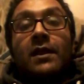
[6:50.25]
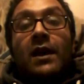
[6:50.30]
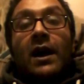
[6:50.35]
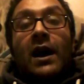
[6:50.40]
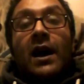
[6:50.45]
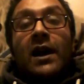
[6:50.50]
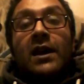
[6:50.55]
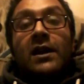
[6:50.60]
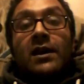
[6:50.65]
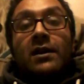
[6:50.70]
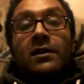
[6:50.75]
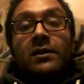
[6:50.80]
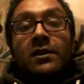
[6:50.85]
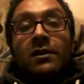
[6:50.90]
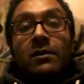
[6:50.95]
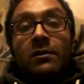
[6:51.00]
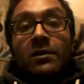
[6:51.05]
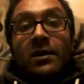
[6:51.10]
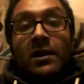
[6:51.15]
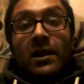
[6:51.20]
I
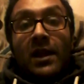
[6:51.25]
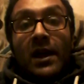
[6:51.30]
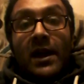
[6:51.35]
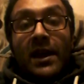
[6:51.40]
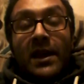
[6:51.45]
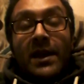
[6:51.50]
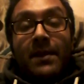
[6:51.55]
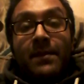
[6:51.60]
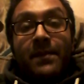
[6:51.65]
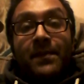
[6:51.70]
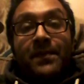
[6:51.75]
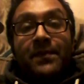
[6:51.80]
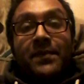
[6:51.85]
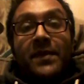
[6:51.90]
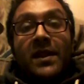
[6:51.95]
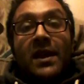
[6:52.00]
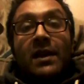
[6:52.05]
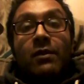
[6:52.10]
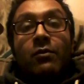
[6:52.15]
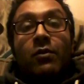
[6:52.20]
can claim
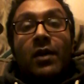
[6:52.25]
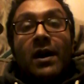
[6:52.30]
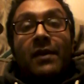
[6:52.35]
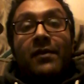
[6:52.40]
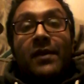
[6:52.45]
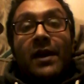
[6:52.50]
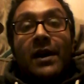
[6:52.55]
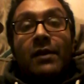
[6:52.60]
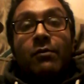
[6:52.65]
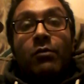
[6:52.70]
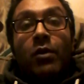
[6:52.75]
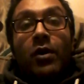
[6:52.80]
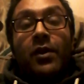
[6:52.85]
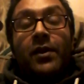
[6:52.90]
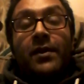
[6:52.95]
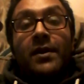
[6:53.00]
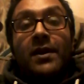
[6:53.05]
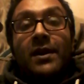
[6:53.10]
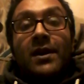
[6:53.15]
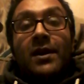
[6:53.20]
whatever I
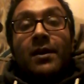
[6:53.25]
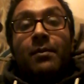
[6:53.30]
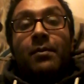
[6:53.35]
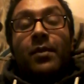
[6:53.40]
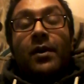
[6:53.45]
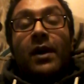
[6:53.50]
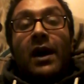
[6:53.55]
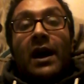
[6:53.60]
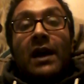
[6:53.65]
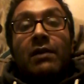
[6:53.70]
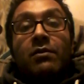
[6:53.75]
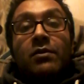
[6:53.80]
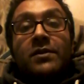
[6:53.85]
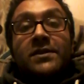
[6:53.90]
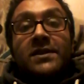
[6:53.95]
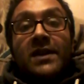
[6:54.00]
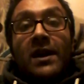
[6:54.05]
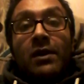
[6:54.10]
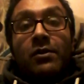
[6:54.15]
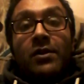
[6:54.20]
want, but I will
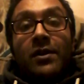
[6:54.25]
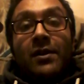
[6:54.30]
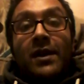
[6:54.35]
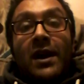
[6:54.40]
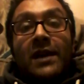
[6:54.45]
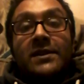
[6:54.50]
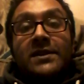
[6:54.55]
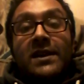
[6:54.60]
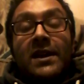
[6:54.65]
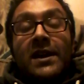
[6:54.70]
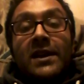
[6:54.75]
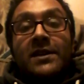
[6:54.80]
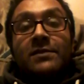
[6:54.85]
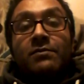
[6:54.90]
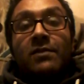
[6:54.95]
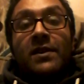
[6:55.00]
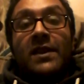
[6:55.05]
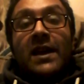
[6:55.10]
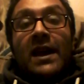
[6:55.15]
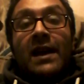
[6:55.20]
tell you as it is
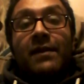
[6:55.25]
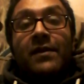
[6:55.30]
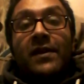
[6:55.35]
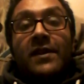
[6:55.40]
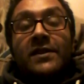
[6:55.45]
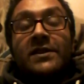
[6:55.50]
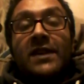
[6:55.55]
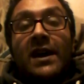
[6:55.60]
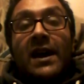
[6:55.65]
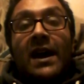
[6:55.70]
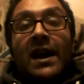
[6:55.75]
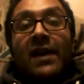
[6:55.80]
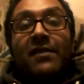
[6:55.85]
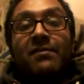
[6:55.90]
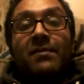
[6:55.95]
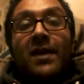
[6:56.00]
with the evidence I have.